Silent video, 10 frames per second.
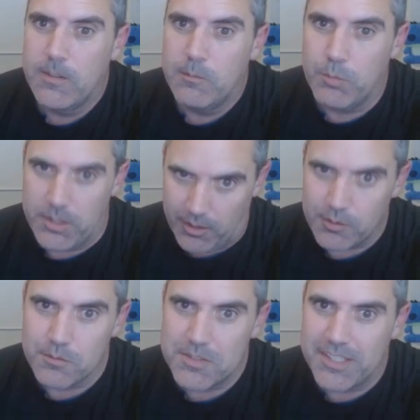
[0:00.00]
But now
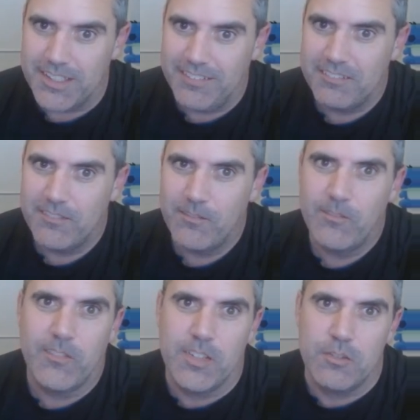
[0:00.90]
you've seen it
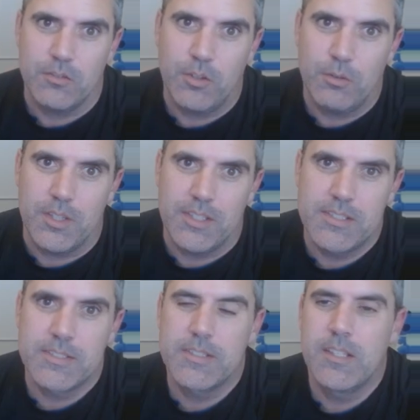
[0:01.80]
and you'll know this.